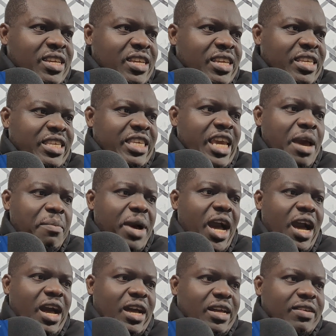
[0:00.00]

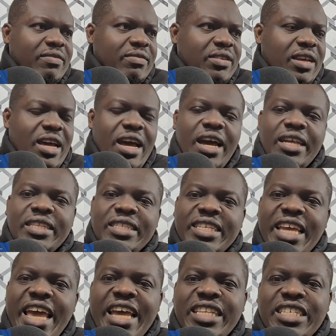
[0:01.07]
Nyema,
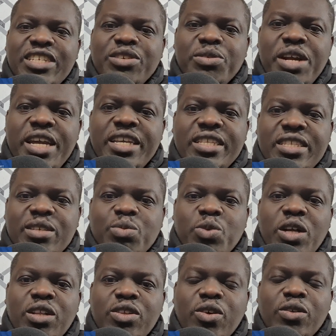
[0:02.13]
and Eddie Great,
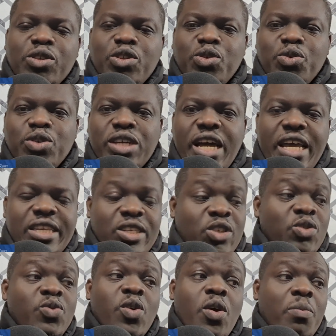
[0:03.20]
well done to you guys.
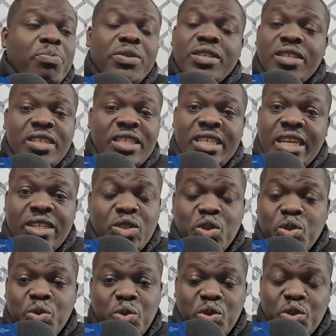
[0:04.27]
You all predicted
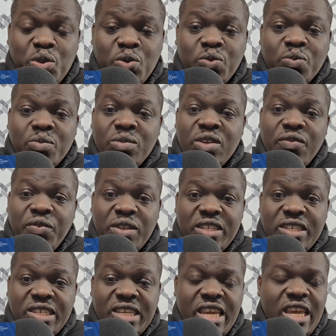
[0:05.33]
2-2 for
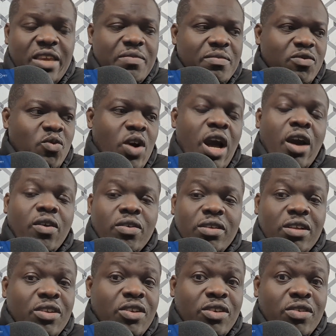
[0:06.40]
this game. Wow,
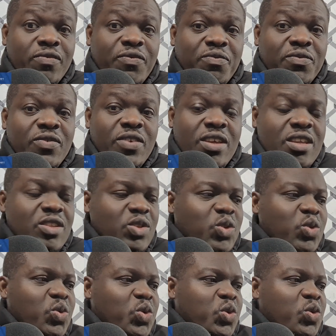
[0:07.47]
a lot of
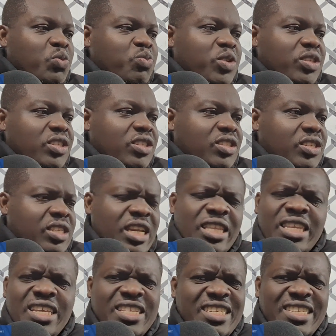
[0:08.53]
2-2 predictors. I
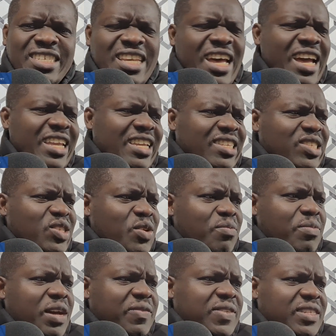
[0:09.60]
think this is the highest
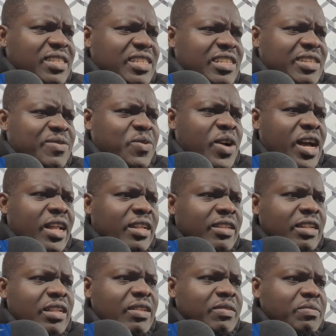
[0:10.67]
number I've seen in a while.
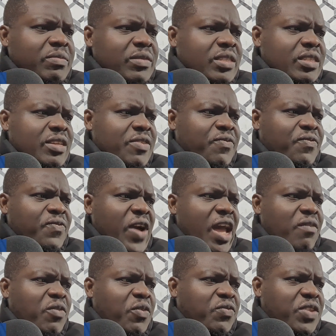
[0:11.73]
There are
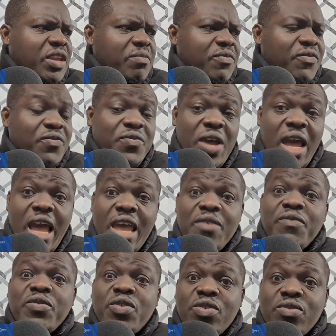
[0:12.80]
5 of them.
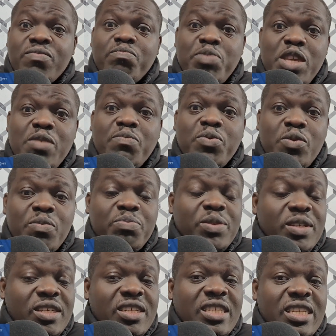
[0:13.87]
5 people
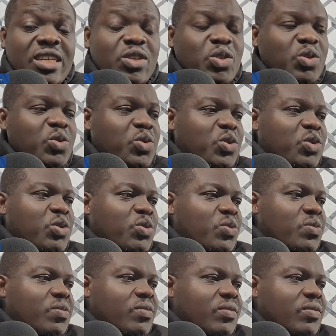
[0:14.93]
predicted 2-2.